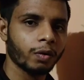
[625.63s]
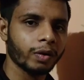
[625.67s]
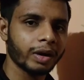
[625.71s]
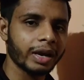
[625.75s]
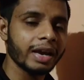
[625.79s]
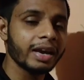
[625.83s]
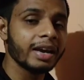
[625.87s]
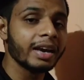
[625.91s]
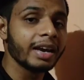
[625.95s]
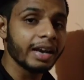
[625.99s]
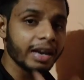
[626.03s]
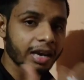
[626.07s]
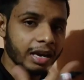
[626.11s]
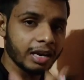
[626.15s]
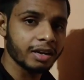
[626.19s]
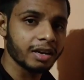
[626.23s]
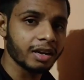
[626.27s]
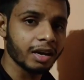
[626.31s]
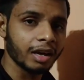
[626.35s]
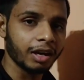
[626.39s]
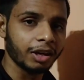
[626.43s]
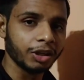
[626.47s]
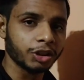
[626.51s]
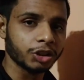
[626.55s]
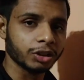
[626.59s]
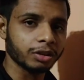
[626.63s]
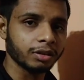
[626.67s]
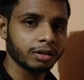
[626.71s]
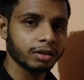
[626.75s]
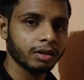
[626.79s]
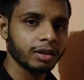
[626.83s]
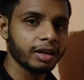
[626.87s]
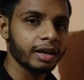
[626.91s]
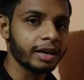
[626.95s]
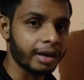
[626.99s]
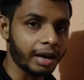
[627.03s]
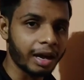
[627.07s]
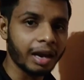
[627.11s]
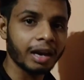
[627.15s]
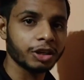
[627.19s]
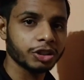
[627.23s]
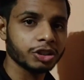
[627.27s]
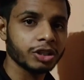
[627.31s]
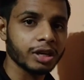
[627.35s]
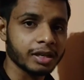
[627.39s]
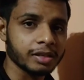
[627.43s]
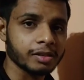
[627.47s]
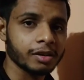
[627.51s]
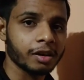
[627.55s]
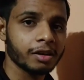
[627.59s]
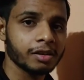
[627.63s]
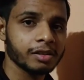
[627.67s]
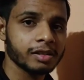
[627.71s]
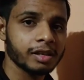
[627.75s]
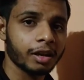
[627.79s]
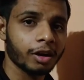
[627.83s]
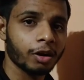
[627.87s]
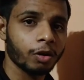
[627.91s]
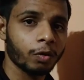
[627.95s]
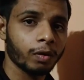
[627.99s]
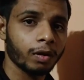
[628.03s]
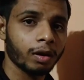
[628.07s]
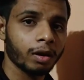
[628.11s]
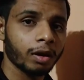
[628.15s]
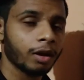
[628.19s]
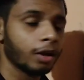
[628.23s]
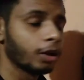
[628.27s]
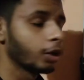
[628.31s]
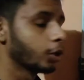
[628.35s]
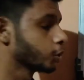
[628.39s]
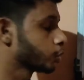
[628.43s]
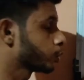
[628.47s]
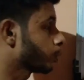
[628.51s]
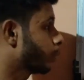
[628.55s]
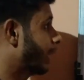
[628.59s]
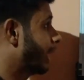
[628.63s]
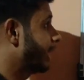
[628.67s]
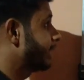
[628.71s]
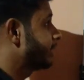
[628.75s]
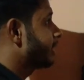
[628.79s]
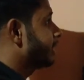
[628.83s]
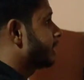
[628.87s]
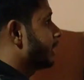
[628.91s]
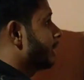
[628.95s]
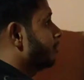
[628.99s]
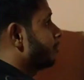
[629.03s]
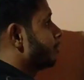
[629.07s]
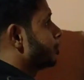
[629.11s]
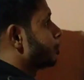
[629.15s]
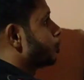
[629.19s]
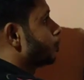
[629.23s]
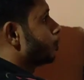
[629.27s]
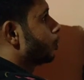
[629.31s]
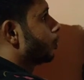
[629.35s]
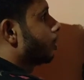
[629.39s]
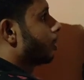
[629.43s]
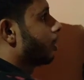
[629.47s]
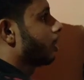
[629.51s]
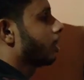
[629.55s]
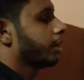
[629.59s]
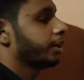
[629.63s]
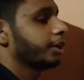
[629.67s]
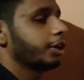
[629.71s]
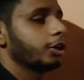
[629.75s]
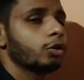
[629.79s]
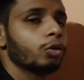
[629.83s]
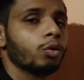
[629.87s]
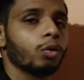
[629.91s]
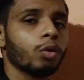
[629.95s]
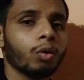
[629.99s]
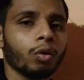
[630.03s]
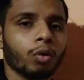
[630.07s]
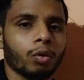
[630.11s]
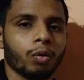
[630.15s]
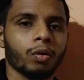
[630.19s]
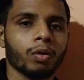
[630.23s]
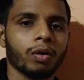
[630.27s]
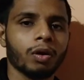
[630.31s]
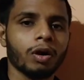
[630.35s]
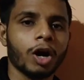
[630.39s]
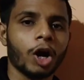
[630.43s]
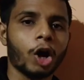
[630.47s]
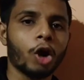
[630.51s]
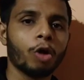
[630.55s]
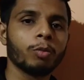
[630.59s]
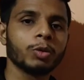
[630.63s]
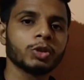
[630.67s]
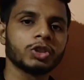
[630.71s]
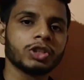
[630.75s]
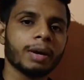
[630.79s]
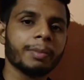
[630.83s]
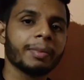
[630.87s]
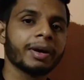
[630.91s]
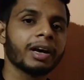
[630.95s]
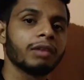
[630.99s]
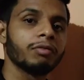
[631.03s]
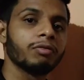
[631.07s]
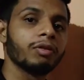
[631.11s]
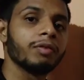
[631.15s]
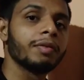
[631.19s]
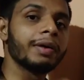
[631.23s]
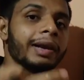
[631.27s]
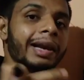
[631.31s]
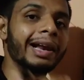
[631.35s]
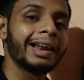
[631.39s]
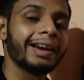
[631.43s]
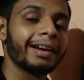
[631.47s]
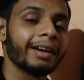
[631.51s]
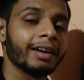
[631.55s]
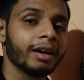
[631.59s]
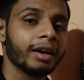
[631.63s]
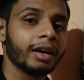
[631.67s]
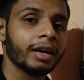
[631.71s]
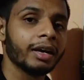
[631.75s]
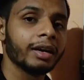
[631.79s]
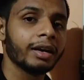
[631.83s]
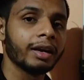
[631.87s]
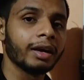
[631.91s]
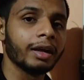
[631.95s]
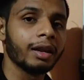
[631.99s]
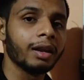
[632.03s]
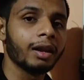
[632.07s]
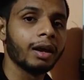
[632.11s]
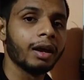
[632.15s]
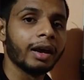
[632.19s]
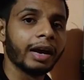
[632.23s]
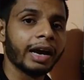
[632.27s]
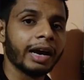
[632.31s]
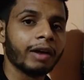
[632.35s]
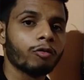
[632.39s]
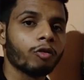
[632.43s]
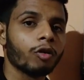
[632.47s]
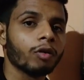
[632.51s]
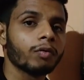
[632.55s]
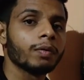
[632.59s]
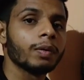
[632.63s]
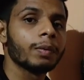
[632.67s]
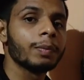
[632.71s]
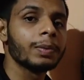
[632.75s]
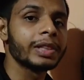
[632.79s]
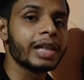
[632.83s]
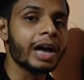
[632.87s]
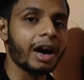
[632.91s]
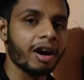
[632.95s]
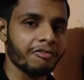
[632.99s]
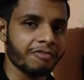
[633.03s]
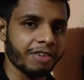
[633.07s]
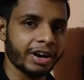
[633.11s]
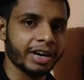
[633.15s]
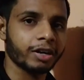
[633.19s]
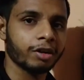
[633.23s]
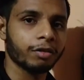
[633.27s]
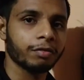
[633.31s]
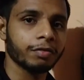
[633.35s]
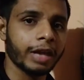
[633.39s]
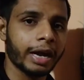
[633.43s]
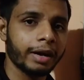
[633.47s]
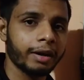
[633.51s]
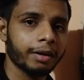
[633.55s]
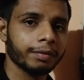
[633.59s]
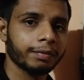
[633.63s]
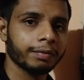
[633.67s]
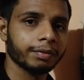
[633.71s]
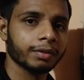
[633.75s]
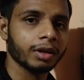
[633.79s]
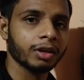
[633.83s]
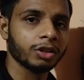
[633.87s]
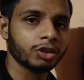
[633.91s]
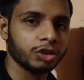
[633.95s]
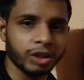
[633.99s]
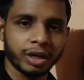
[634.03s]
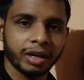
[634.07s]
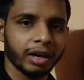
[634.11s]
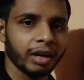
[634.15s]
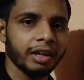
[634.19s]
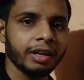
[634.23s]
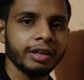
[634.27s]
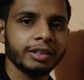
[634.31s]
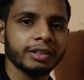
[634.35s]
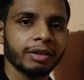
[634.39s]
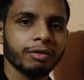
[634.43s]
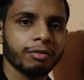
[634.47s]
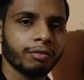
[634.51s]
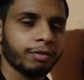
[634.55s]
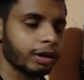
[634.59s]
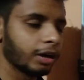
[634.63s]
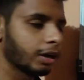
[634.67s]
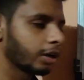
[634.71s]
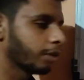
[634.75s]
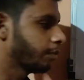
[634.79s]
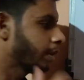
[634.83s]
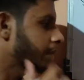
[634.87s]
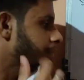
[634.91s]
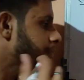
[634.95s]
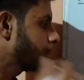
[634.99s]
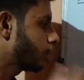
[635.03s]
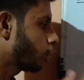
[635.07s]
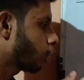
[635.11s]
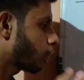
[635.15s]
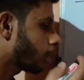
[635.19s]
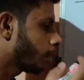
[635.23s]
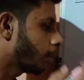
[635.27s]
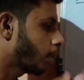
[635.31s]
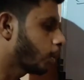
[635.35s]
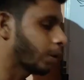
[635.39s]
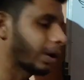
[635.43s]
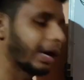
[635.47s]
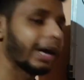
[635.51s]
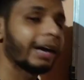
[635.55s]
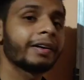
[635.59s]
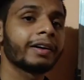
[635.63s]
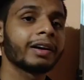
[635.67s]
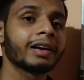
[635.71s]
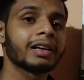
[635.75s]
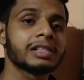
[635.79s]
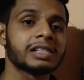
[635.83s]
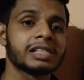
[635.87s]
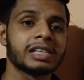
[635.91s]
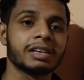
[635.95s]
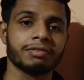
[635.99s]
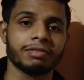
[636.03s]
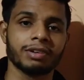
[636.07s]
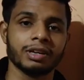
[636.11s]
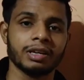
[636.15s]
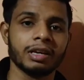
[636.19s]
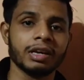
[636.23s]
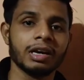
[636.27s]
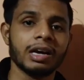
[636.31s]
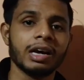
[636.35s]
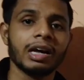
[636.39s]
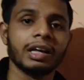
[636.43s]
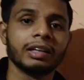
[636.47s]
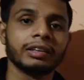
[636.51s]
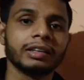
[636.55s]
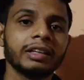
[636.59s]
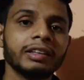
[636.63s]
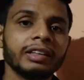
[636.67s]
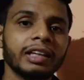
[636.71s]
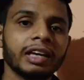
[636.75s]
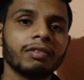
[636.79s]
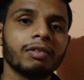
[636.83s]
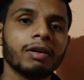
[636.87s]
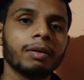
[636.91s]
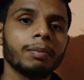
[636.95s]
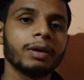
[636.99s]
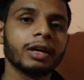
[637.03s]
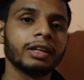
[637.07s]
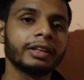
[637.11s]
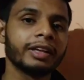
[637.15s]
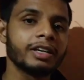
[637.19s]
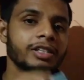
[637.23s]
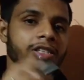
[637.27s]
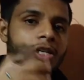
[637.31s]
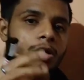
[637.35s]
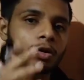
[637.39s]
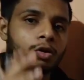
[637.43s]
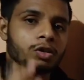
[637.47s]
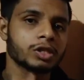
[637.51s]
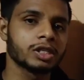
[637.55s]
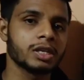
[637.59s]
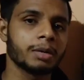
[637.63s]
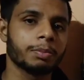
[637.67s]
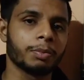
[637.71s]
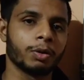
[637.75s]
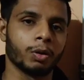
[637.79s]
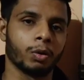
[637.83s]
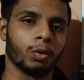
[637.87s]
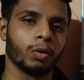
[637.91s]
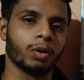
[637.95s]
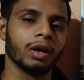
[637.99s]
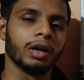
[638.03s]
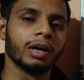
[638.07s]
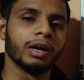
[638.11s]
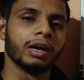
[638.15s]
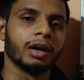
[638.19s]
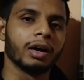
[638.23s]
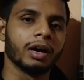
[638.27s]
Okay, inhalation. Inhalation hazard is there, no? So at the time we should need to know, no, how much chemical we will inhale and what will be the effect of that. Generally, when we talk about electrical safety, then there is a concept, no?